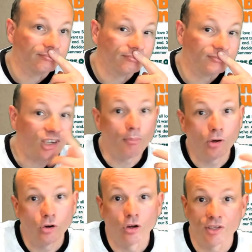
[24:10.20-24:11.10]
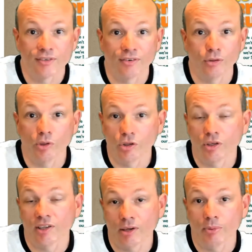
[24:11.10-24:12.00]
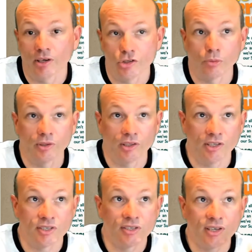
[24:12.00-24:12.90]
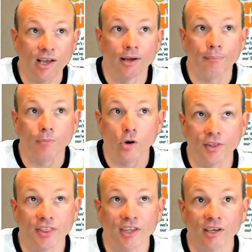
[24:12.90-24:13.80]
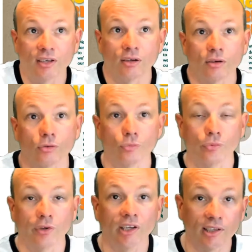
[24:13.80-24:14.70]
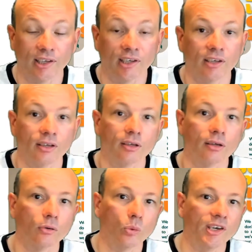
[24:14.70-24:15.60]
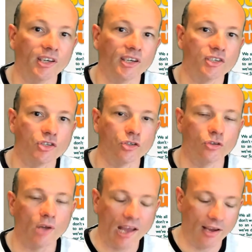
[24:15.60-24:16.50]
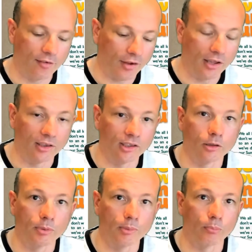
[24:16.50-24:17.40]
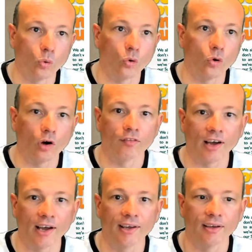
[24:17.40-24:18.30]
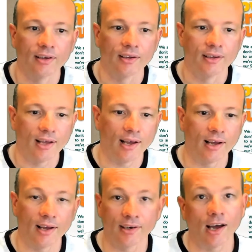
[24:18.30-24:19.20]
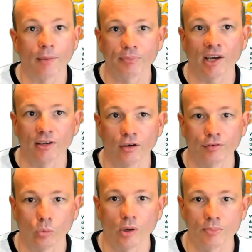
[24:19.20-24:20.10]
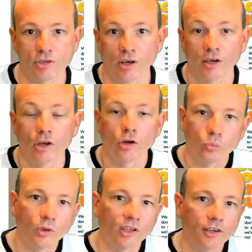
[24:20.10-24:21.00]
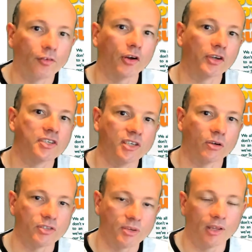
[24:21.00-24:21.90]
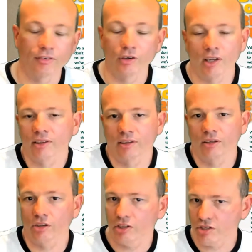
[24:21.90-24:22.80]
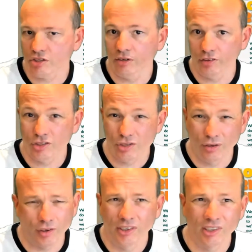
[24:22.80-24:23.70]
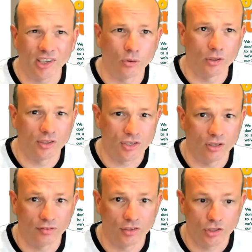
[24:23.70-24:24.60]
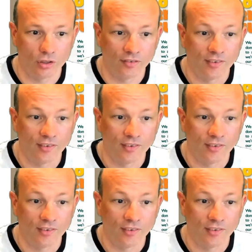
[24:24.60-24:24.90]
Come on, Collins Food. We could have done a better job than this. I think, really, we needed to have a little bit more of an update of the website. Really focusing on some of that food. And, the surf and turf, I think they call it a surf and turf.